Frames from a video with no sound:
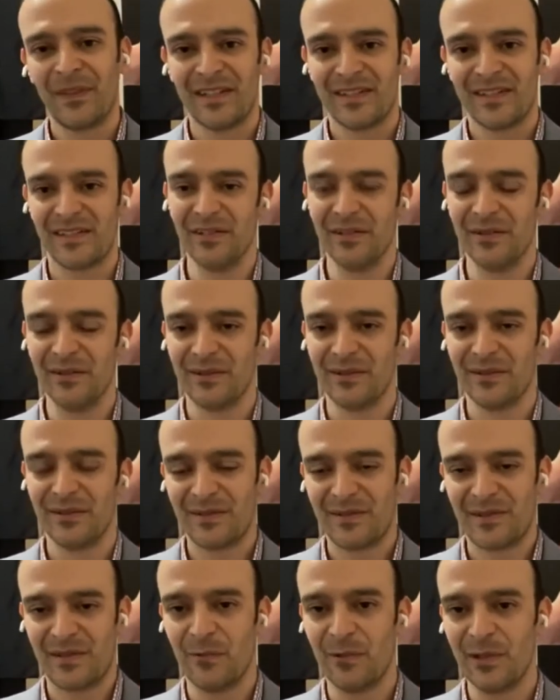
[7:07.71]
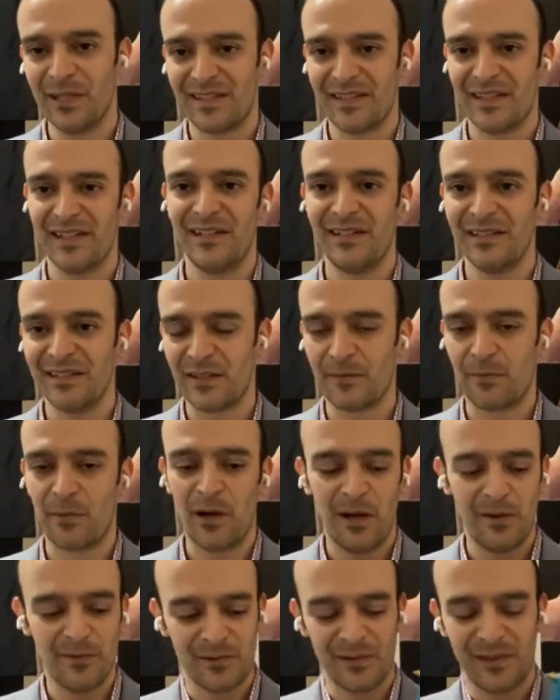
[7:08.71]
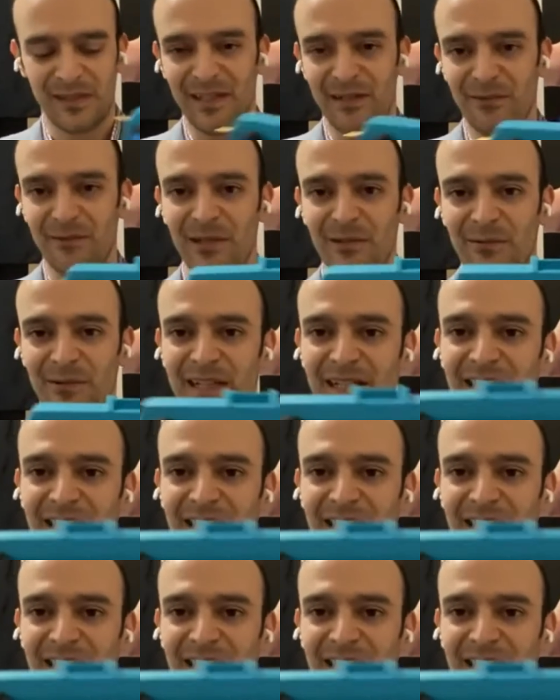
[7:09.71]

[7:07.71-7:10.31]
So we saw these problems. We thought, well, at